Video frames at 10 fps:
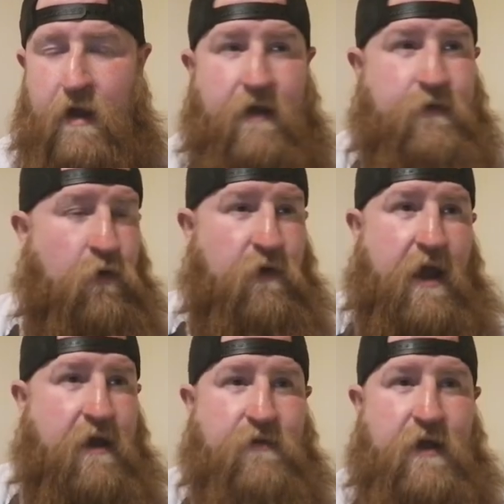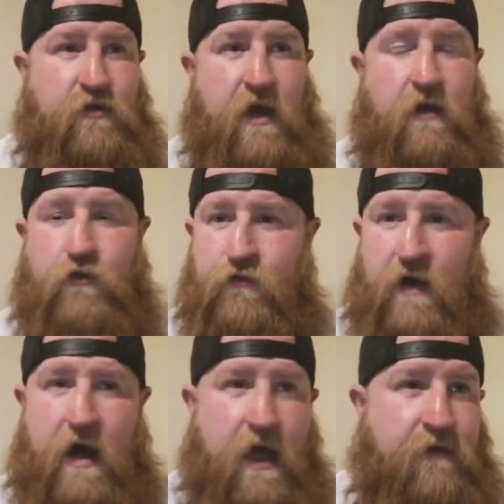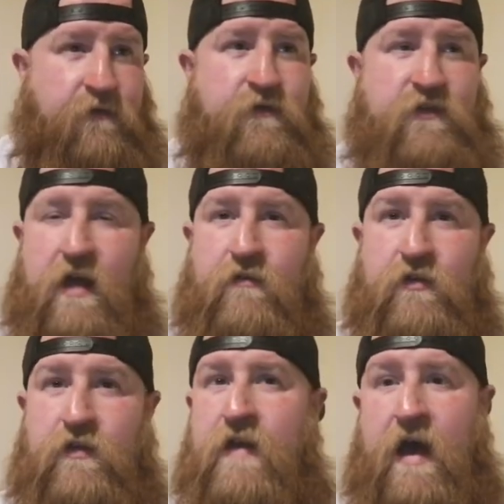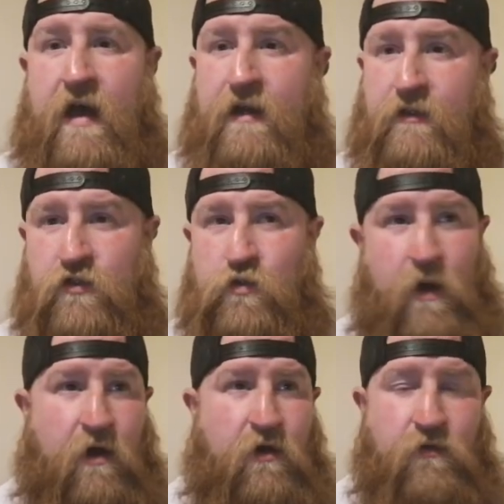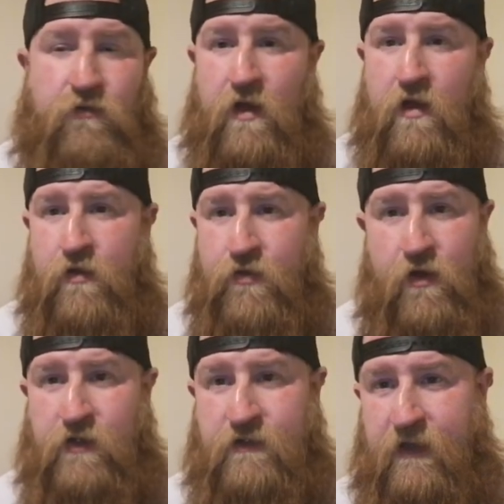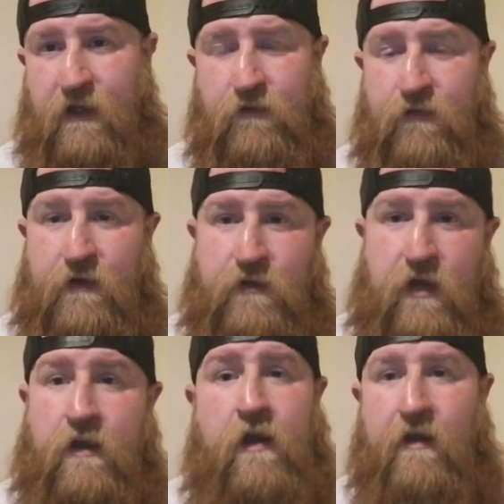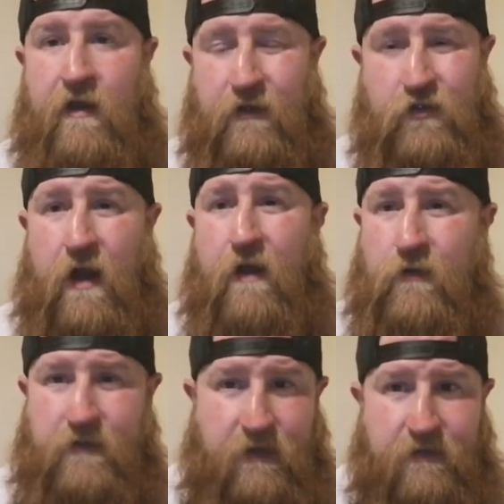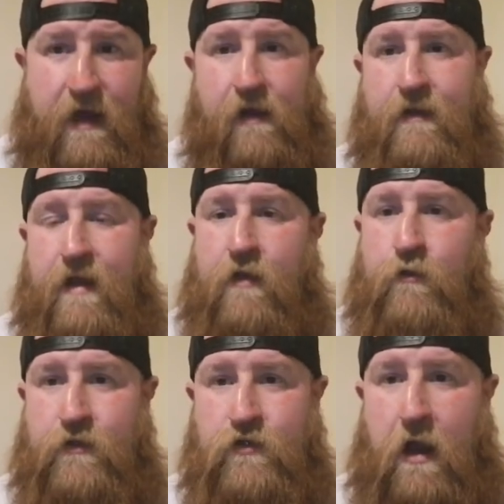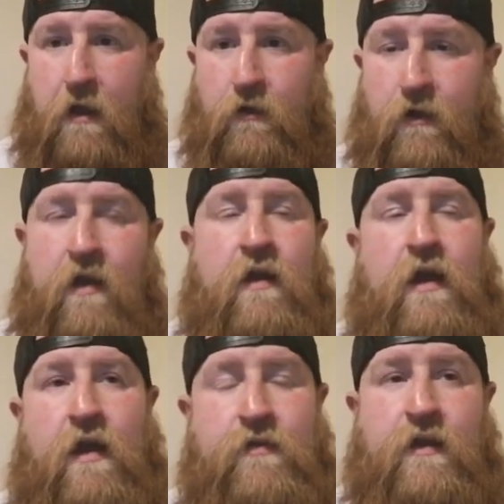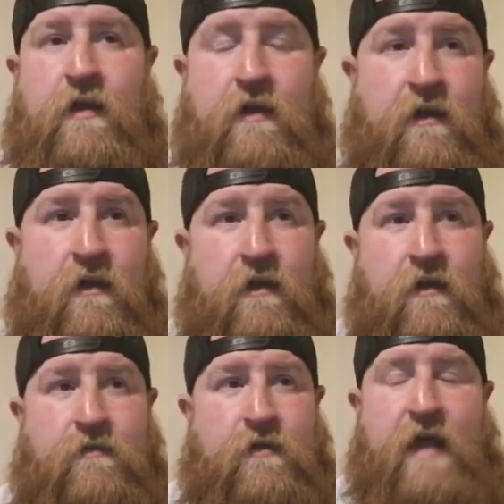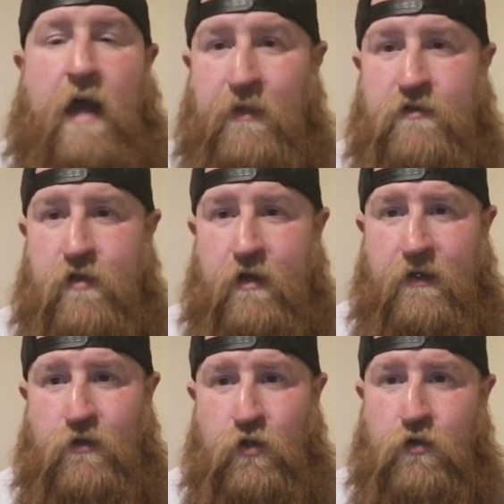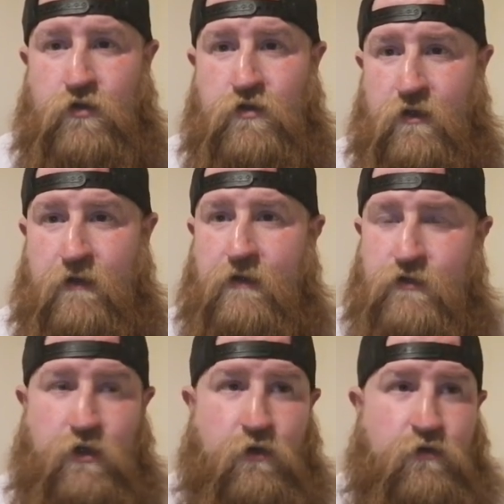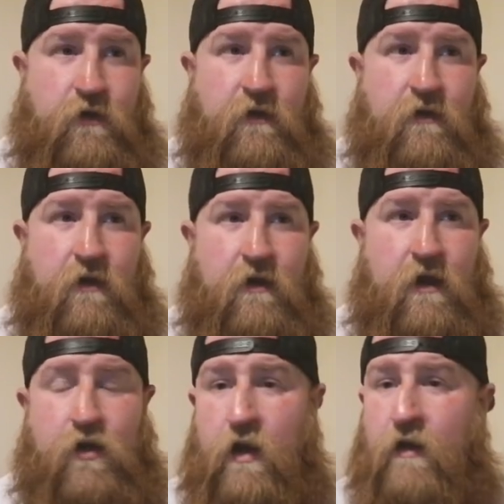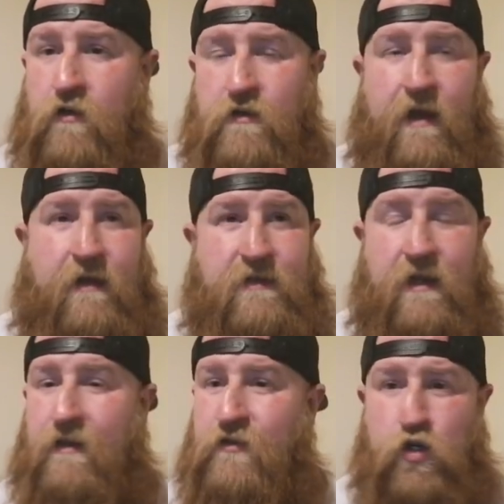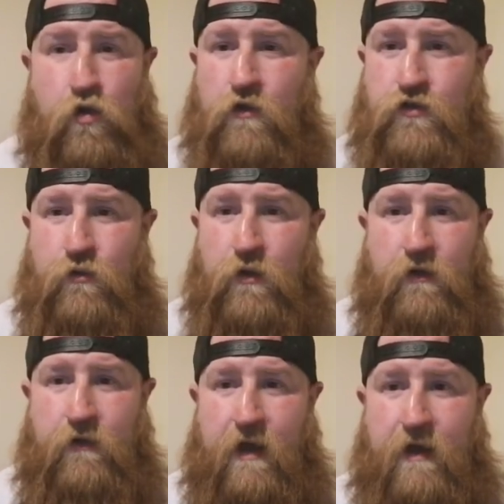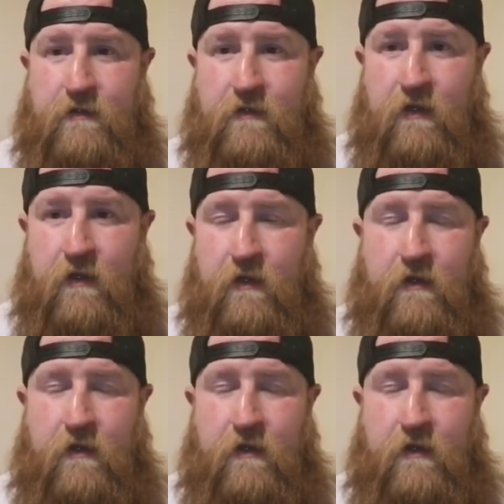Right? I don't care if that child's 5, 7, 9, 12, 13, 15. A child is exactly that. They're a child. And the damage that it does to these children, and because, like I said, it's across the world, guys.